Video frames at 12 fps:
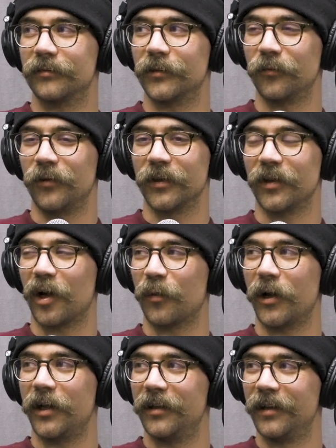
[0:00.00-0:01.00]
don't fucking talk
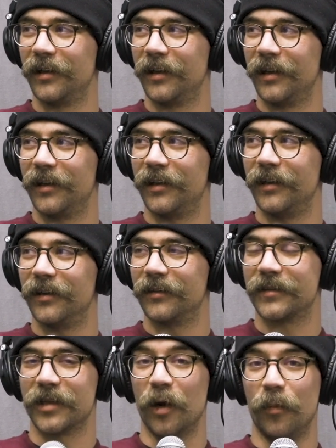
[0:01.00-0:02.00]
about it. Yeah. You know,
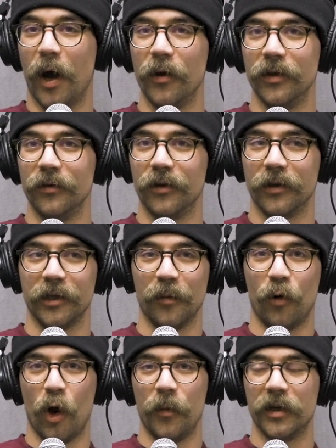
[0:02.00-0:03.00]
it's not about you during the
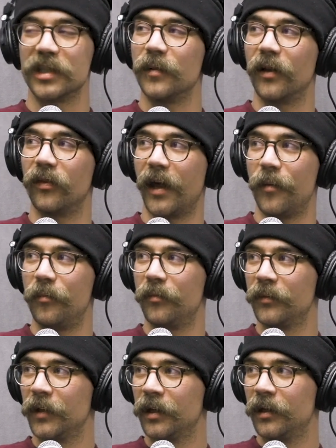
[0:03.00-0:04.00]
appointment. It's about them.
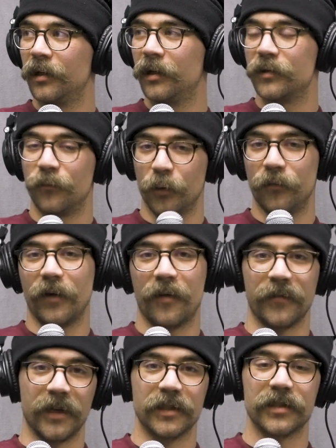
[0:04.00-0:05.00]
Right. It's 45
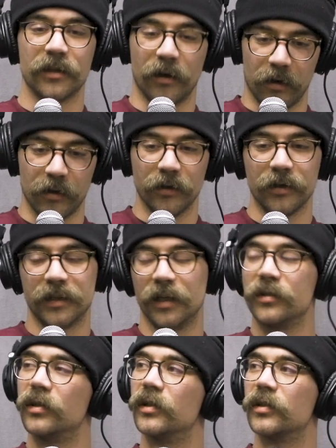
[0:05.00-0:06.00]
minutes. All your
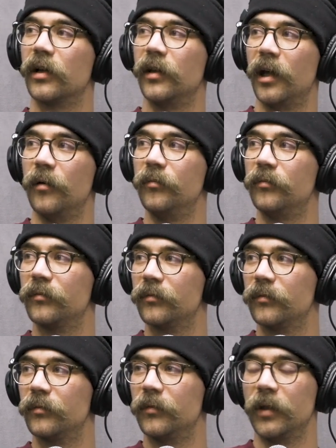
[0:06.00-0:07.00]
attention is on them.
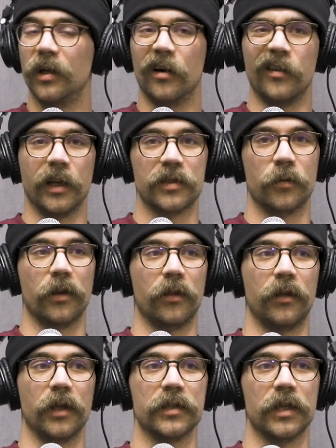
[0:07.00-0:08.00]
You know, and that's one of
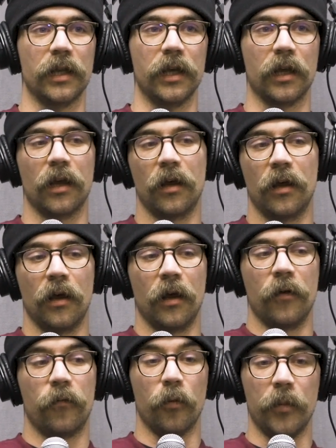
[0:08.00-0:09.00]
the things that, like,
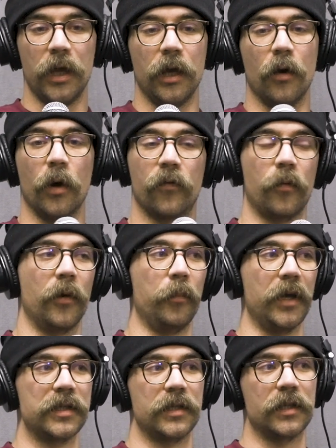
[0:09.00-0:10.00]
for me, going from a
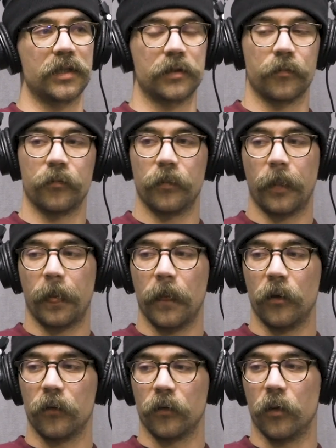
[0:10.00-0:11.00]
business,
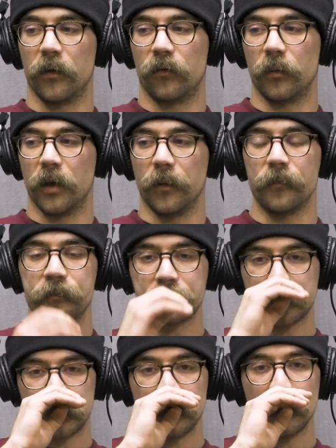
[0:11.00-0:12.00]
or going from
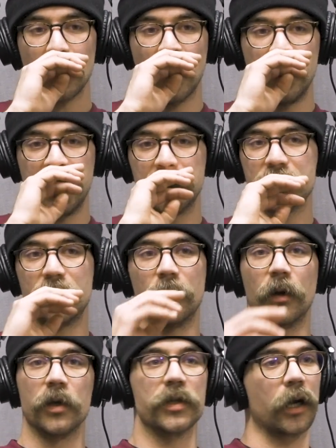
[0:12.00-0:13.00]
an industry
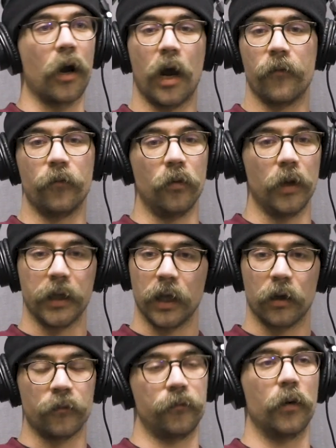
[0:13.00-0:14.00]
where I was like, all right, fool, like,
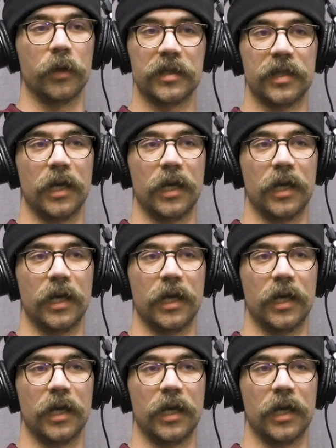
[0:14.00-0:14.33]
get on the phone and